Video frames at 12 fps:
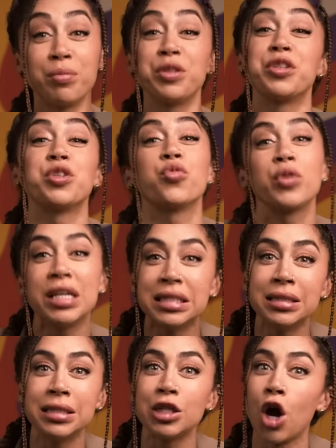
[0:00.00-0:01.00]
But there's a
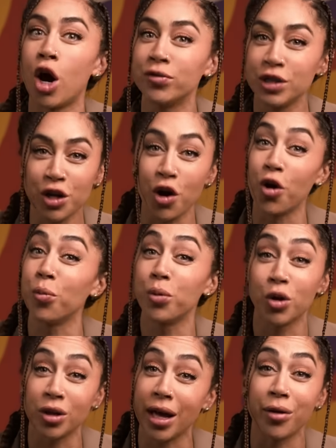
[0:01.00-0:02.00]
reason it's often called
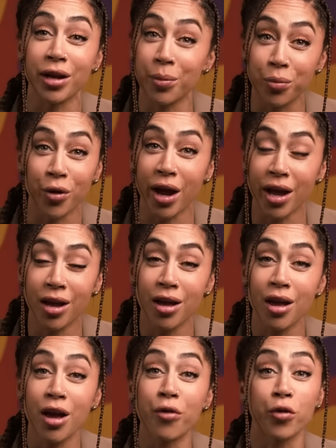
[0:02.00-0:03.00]
pull out and pray.
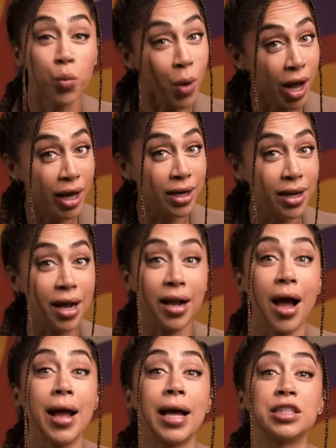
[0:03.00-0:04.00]
For one, a
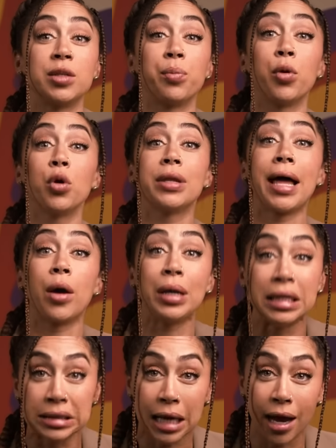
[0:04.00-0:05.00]
guy has to pull out
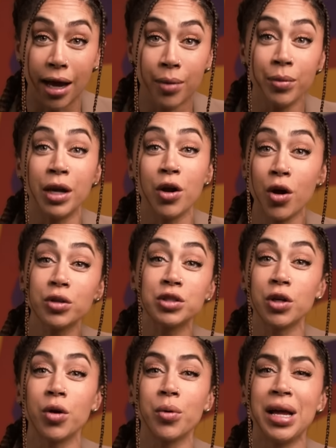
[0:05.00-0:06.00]
in time, and
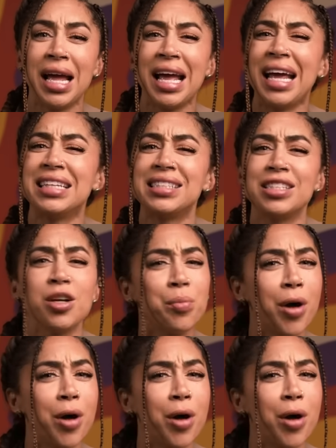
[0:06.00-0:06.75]
also, it's still